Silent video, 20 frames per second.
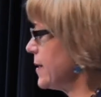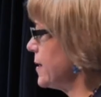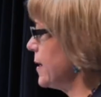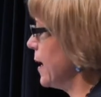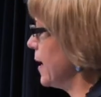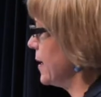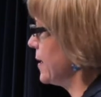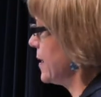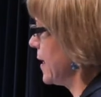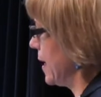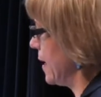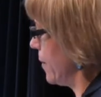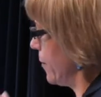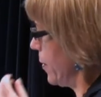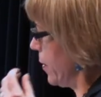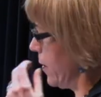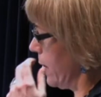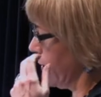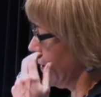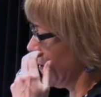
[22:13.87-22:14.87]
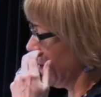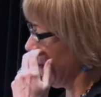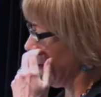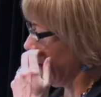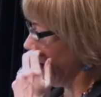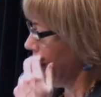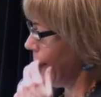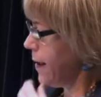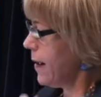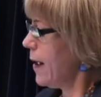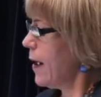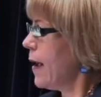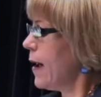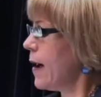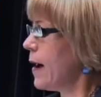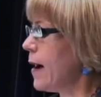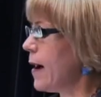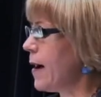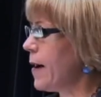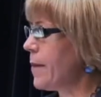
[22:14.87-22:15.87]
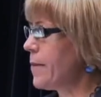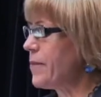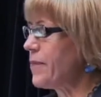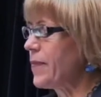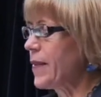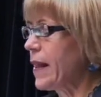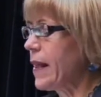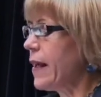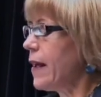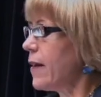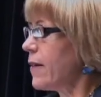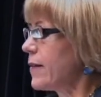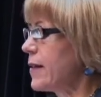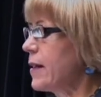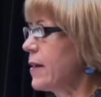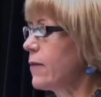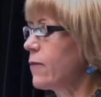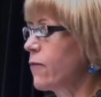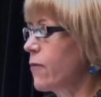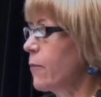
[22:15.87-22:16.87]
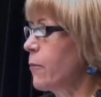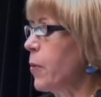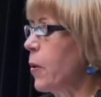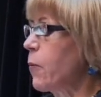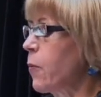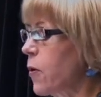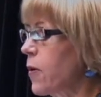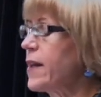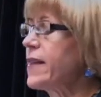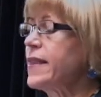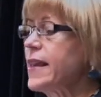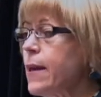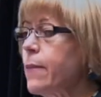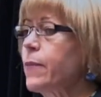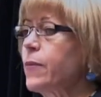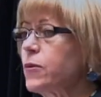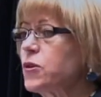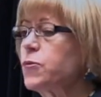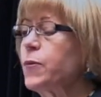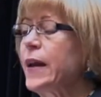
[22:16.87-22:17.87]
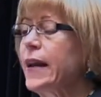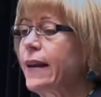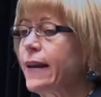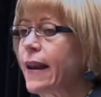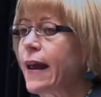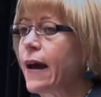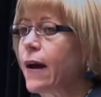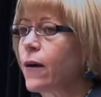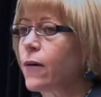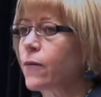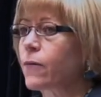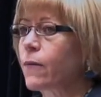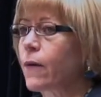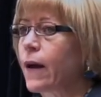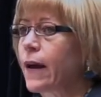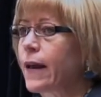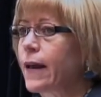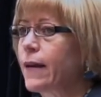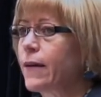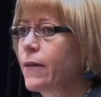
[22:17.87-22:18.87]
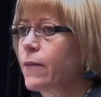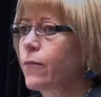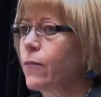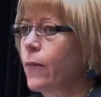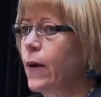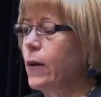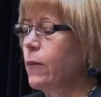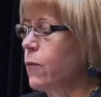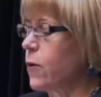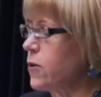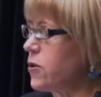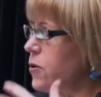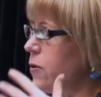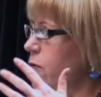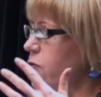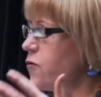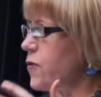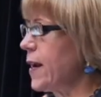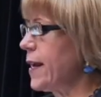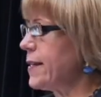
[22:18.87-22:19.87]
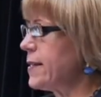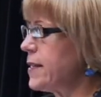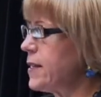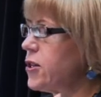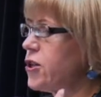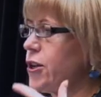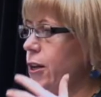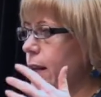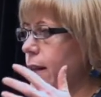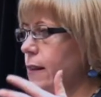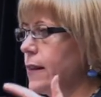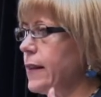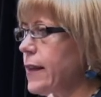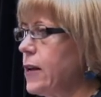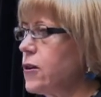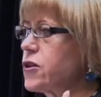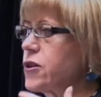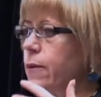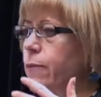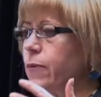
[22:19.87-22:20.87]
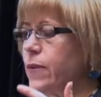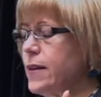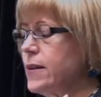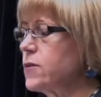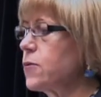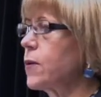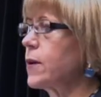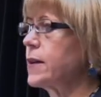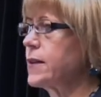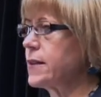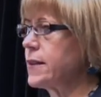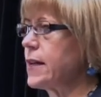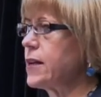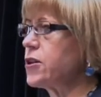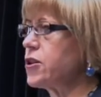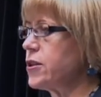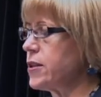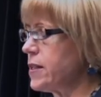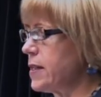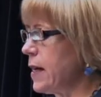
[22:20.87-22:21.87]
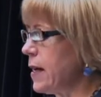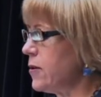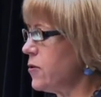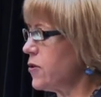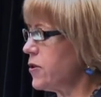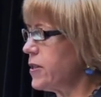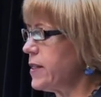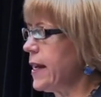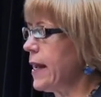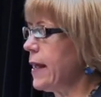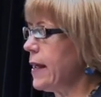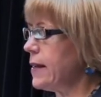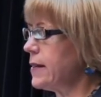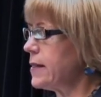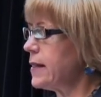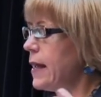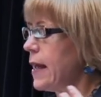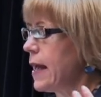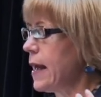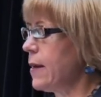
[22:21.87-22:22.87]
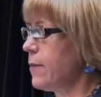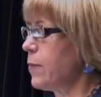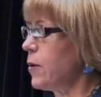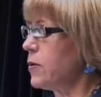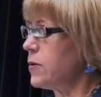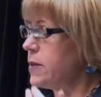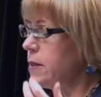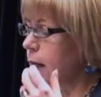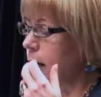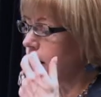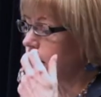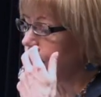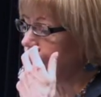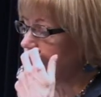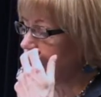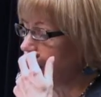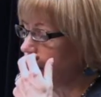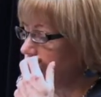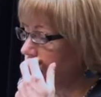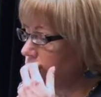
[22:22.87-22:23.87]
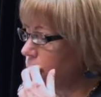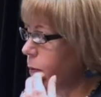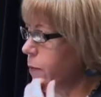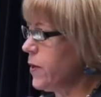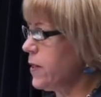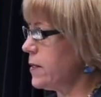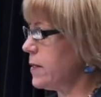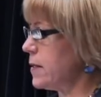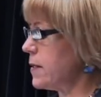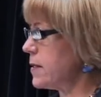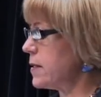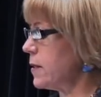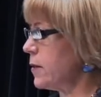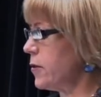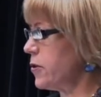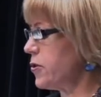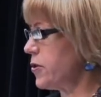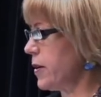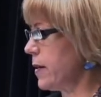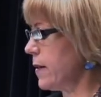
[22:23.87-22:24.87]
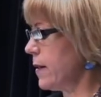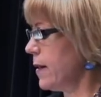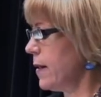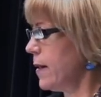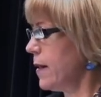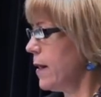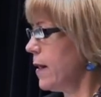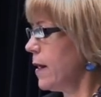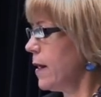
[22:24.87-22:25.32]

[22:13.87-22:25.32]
is not tenable. Um, you, but we're in the in between now, right? When we're sort of transitioning the leadership of these organizations to understand, and both sides need to contribute to the solution.